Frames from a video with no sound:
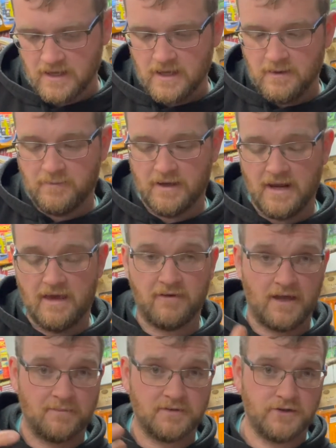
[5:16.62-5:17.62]
But
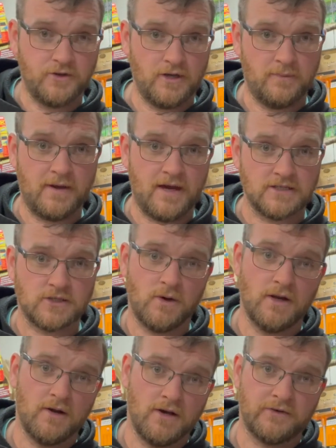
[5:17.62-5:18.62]
having up to 30 power is
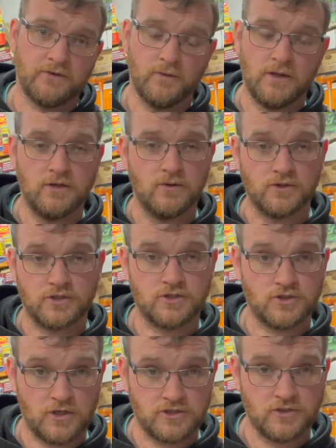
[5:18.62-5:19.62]
quite nice for when you're
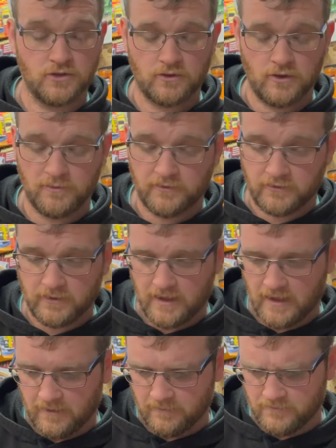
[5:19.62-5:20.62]
trying to shoot groups.
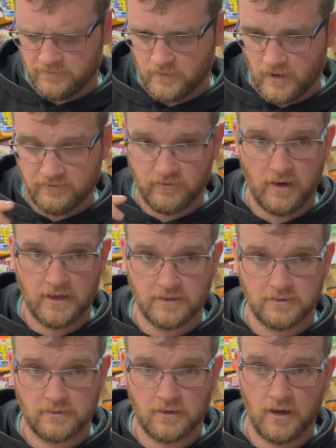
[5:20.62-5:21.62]
I find
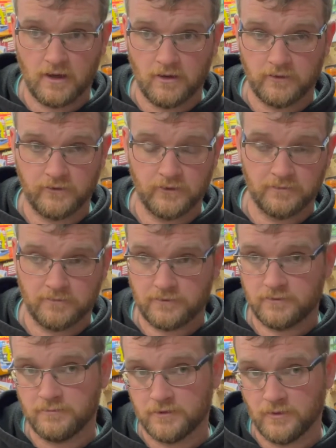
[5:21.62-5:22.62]
going on sort of
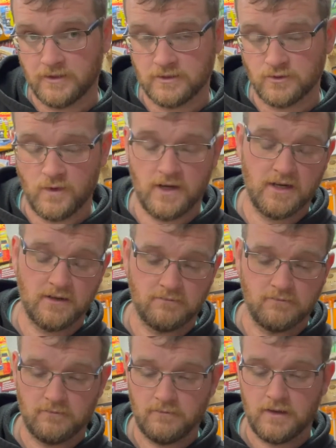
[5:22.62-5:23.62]
between 20 and
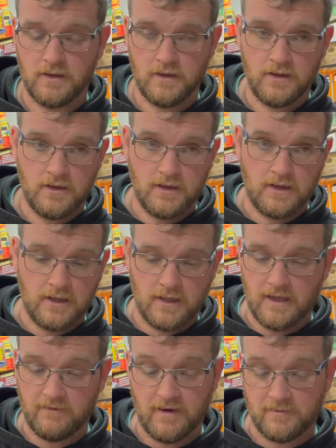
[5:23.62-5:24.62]

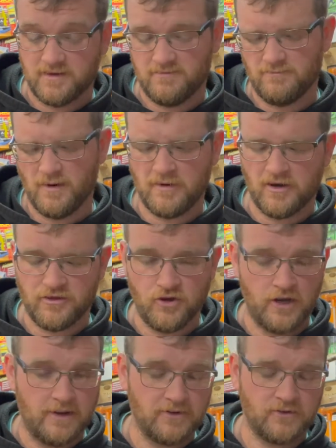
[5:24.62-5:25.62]
even up to probably not
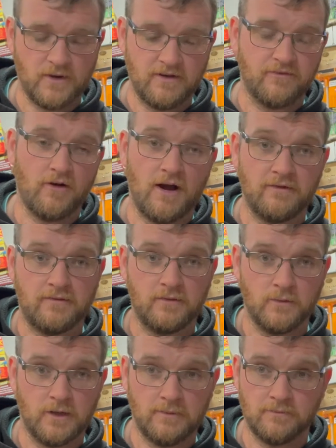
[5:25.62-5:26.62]
30, but 25
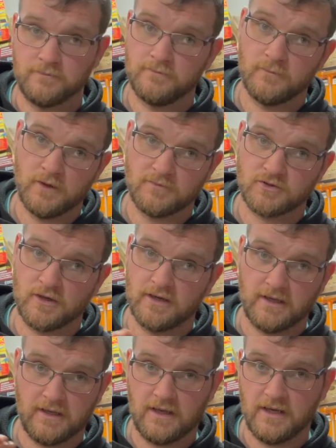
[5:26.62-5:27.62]
when I'm trying
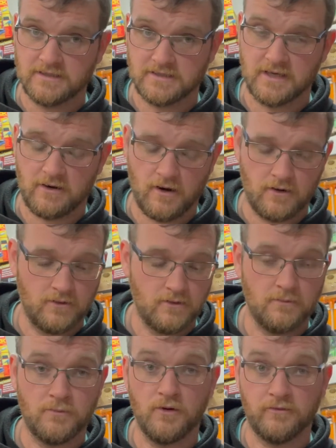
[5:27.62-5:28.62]
to get a zero,
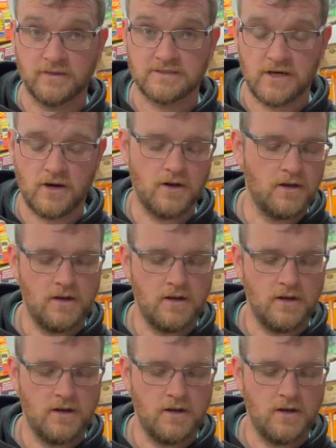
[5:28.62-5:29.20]
perfect zero.